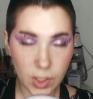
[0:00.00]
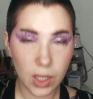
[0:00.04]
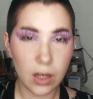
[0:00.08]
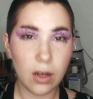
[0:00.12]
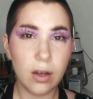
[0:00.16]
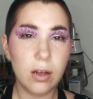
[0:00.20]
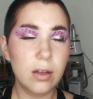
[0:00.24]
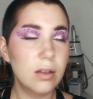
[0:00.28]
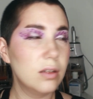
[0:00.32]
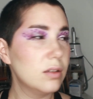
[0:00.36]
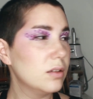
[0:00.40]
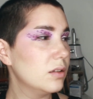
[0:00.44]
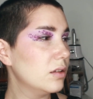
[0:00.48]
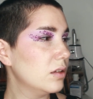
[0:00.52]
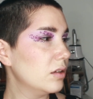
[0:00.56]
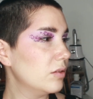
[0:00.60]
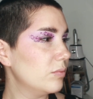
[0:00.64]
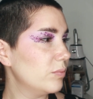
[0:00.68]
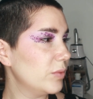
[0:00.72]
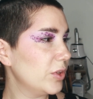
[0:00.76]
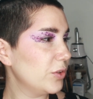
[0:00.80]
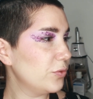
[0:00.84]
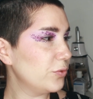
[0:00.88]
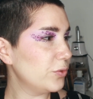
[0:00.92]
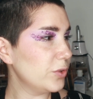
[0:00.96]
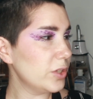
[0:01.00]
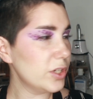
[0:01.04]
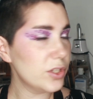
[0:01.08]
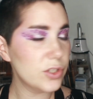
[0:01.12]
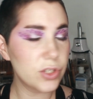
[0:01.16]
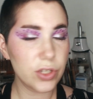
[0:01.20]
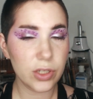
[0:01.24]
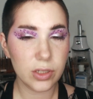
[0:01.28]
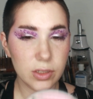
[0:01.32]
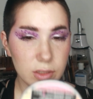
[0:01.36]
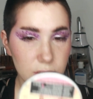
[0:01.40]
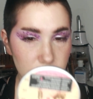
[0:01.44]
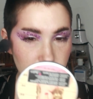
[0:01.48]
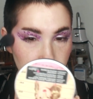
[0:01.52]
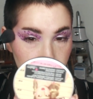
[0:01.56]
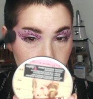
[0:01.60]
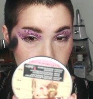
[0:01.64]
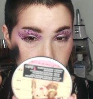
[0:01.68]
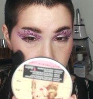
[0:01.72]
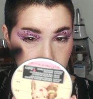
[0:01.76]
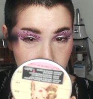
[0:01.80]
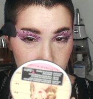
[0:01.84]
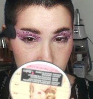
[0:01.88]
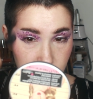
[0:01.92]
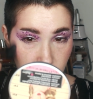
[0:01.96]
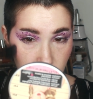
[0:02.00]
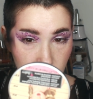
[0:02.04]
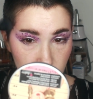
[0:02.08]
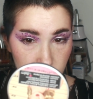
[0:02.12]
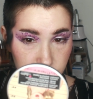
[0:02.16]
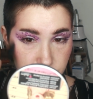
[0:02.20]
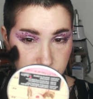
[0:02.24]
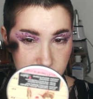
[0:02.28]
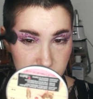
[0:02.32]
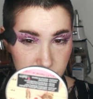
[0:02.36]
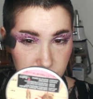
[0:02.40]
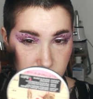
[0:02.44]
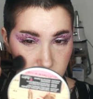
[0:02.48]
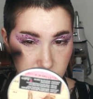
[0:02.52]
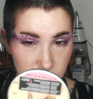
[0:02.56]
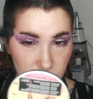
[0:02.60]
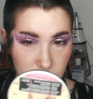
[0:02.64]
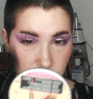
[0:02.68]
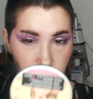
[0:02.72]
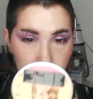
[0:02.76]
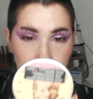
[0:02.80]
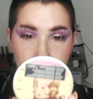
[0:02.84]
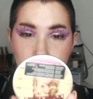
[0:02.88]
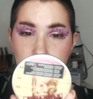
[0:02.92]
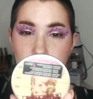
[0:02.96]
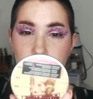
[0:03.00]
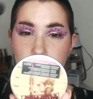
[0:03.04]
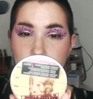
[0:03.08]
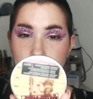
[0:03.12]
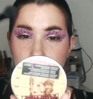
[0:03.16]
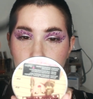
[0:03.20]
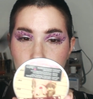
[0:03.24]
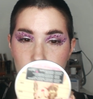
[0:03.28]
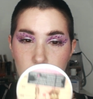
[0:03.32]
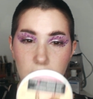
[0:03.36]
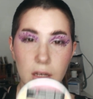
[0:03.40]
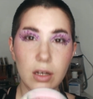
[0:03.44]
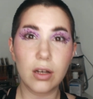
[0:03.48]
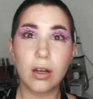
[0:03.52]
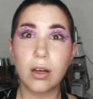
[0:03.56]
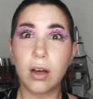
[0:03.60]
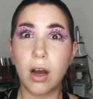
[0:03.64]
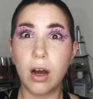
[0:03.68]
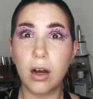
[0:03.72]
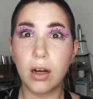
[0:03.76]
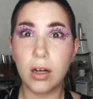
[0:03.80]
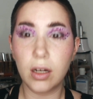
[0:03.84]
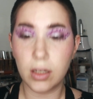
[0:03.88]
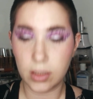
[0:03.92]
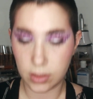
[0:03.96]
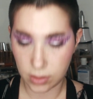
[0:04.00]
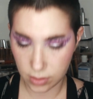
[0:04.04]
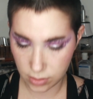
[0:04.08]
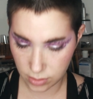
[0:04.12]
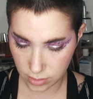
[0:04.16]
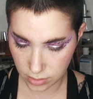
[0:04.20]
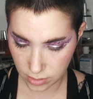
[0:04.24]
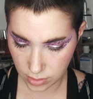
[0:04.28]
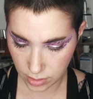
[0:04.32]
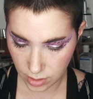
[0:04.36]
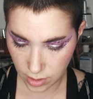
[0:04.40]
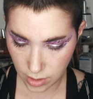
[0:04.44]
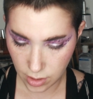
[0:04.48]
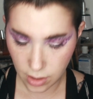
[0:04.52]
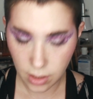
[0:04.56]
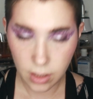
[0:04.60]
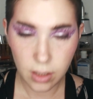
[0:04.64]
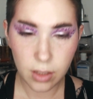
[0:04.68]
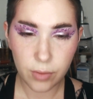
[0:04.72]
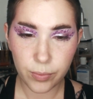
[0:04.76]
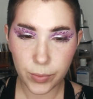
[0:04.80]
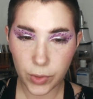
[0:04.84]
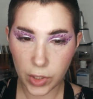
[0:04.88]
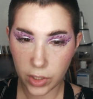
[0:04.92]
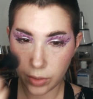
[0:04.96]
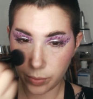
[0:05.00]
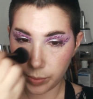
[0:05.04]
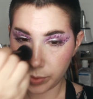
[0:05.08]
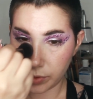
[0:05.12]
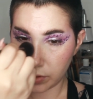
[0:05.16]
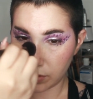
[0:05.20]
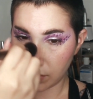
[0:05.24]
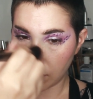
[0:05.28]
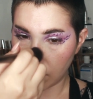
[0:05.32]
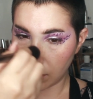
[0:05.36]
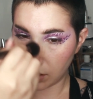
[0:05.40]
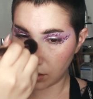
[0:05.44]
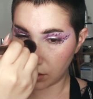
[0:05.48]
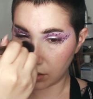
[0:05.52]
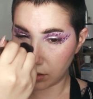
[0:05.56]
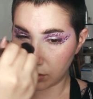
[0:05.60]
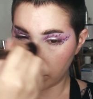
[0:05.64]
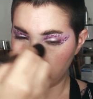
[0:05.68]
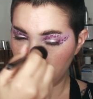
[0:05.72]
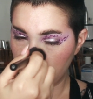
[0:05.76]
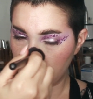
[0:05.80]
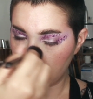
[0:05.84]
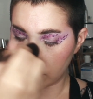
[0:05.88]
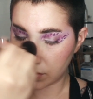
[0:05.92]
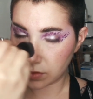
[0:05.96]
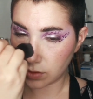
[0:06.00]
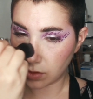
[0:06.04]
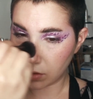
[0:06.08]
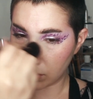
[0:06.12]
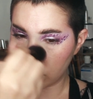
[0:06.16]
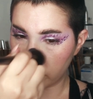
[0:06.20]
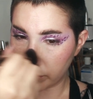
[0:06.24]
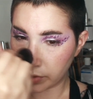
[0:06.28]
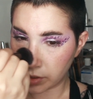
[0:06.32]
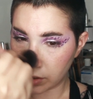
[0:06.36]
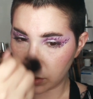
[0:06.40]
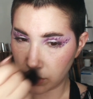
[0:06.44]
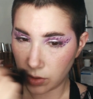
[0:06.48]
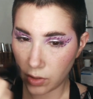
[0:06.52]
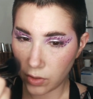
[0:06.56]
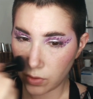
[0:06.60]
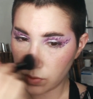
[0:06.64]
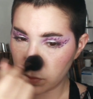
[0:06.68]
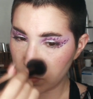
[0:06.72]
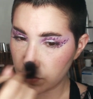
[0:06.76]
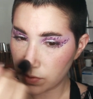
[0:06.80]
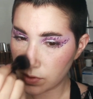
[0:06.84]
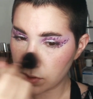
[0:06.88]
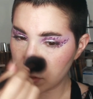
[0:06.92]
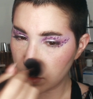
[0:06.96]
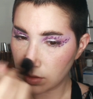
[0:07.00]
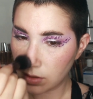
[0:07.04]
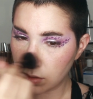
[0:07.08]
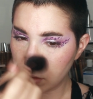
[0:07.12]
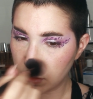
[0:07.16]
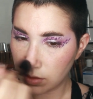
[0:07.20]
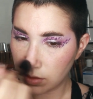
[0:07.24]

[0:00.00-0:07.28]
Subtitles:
Ah, my fridge, it stopped, thank God. I'm gonna put a little bit on my nose